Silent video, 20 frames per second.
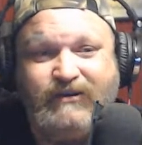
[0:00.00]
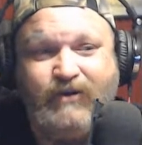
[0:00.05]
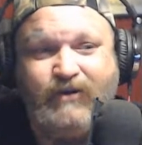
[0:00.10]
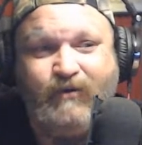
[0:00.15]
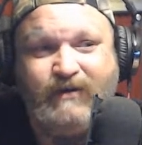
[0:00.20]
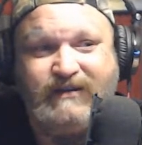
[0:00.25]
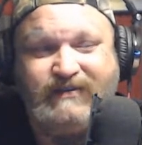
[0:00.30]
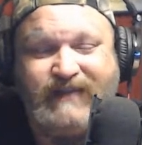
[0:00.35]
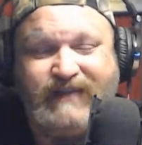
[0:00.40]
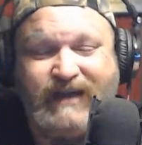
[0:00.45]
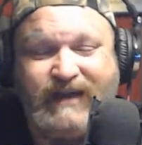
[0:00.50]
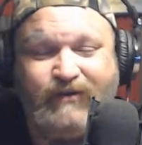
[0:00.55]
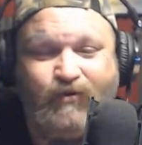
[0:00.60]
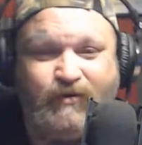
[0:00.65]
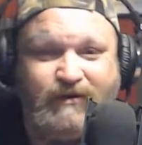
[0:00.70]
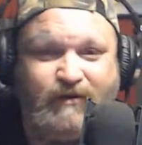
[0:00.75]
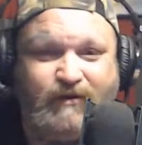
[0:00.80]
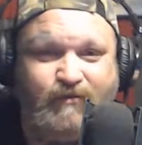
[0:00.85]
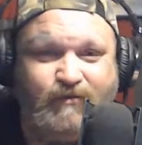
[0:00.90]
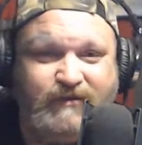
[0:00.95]
you know what, that
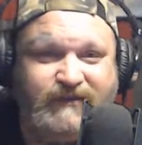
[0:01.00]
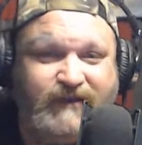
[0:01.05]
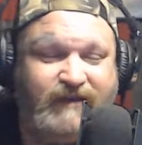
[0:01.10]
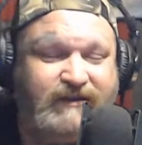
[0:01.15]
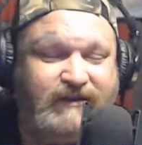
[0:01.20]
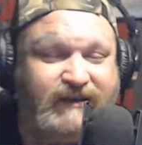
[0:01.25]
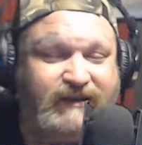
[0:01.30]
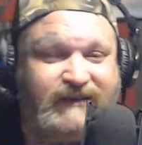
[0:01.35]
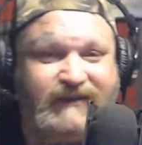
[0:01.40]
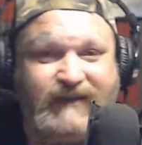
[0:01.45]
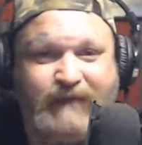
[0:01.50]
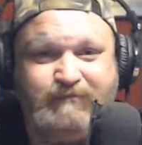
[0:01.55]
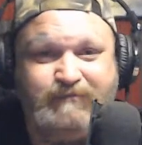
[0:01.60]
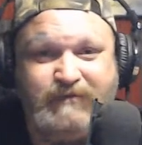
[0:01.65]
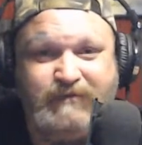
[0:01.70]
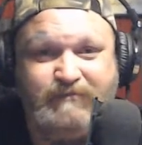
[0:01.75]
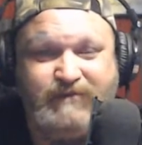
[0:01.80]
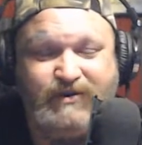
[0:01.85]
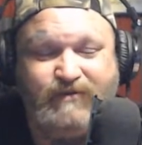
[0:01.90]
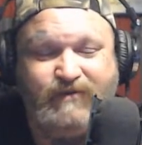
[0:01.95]
order was
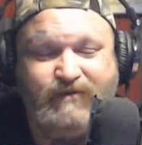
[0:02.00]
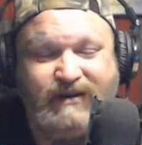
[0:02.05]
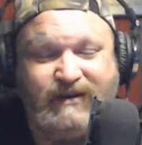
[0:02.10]
unacceptable.